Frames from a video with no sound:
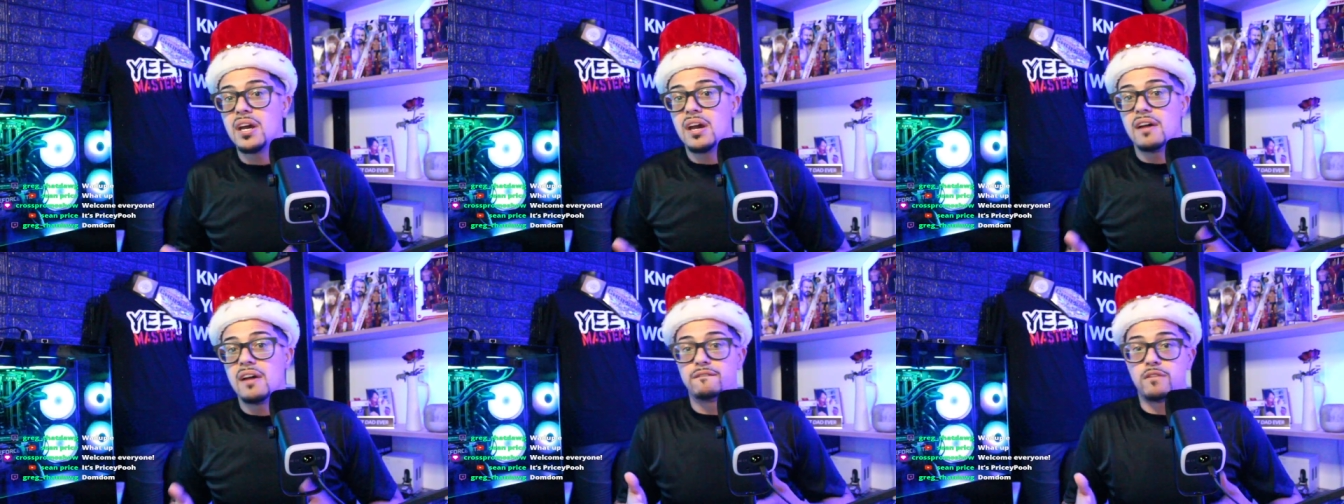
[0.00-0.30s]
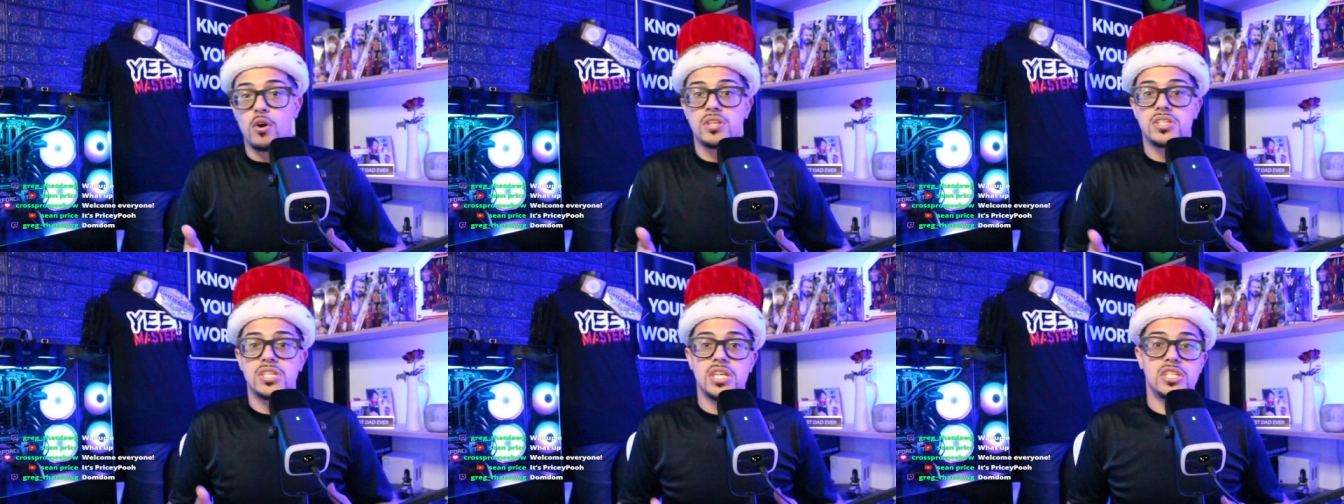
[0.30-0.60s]

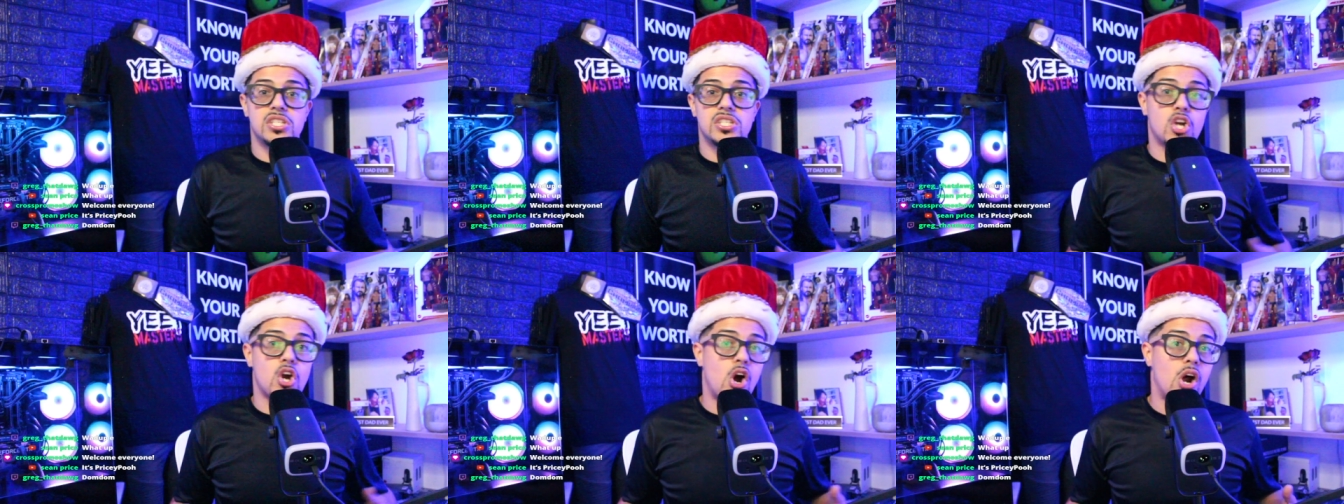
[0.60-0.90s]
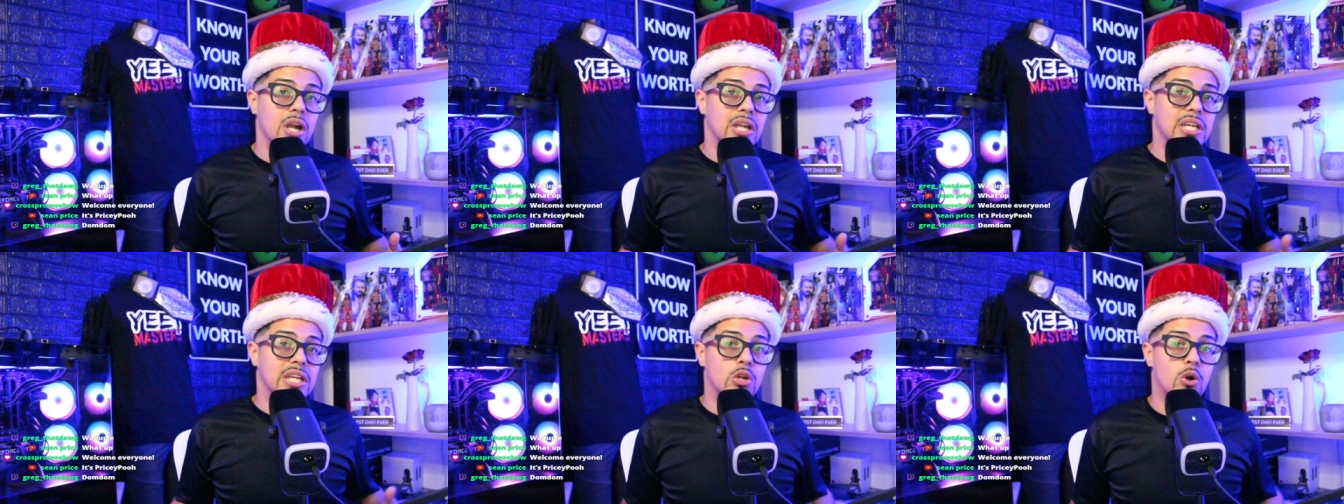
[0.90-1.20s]
versus
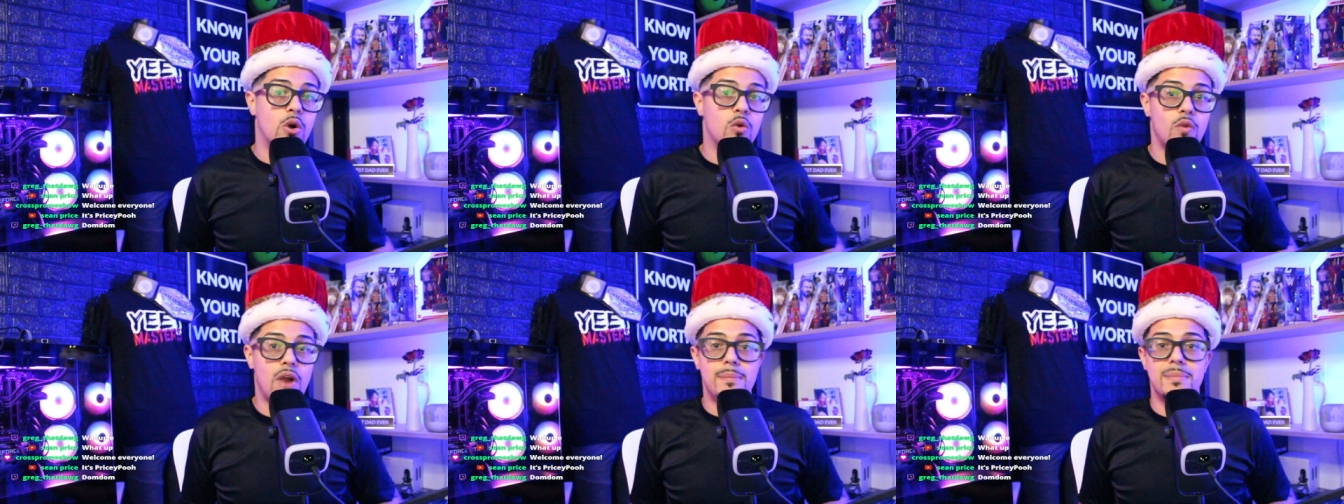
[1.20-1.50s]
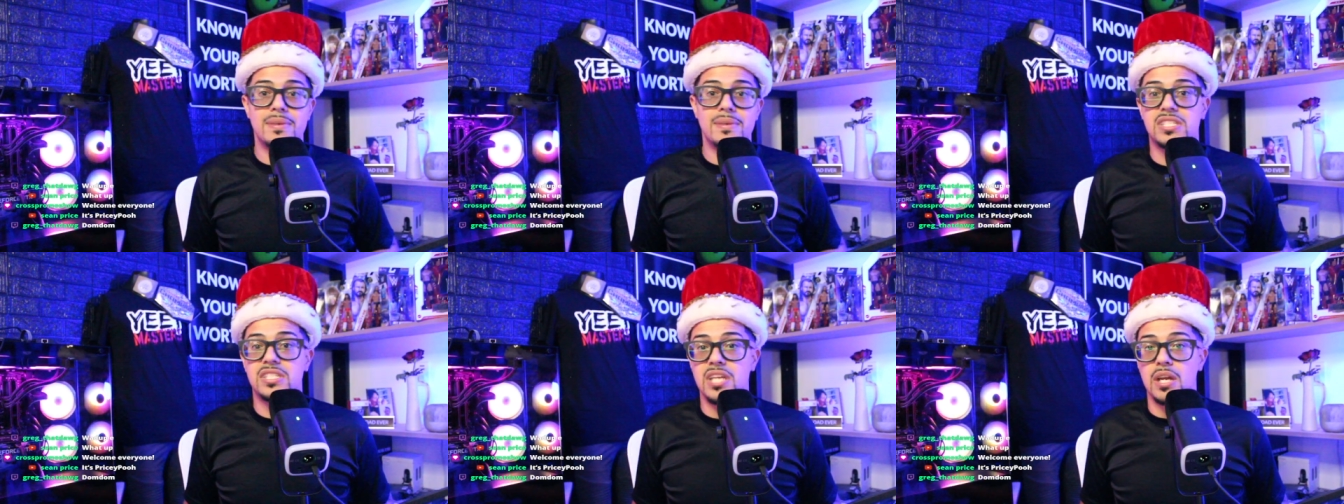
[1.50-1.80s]
Carlito and Rey
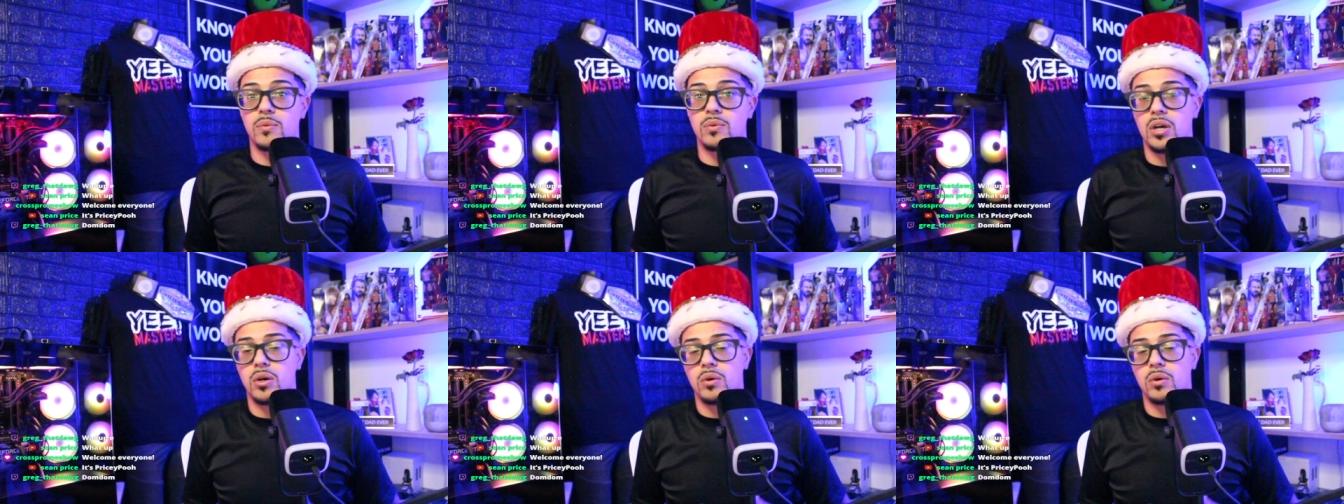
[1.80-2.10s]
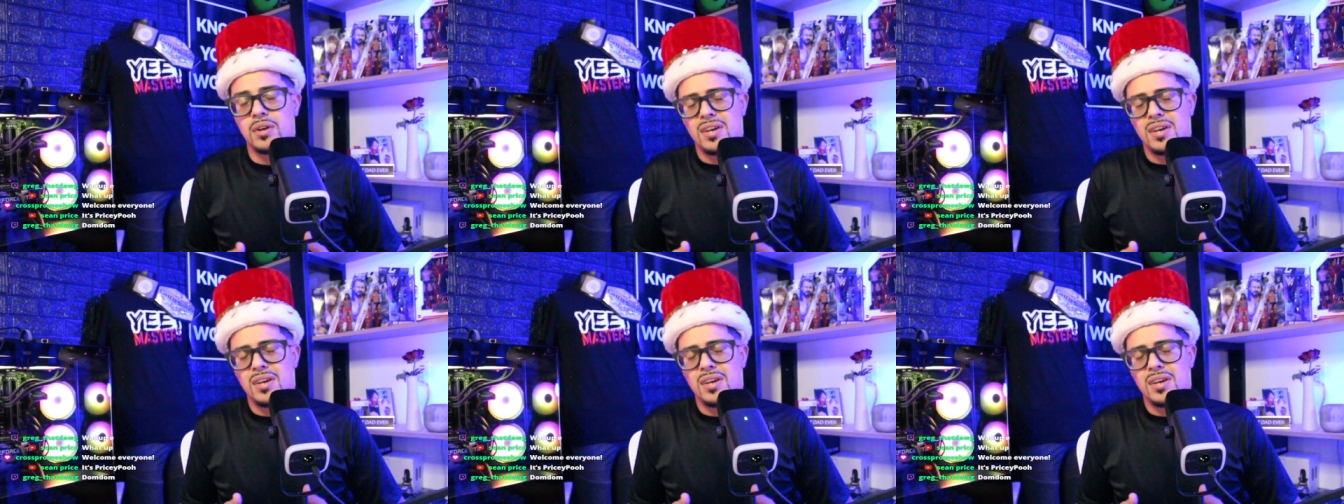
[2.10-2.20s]
Mysterio.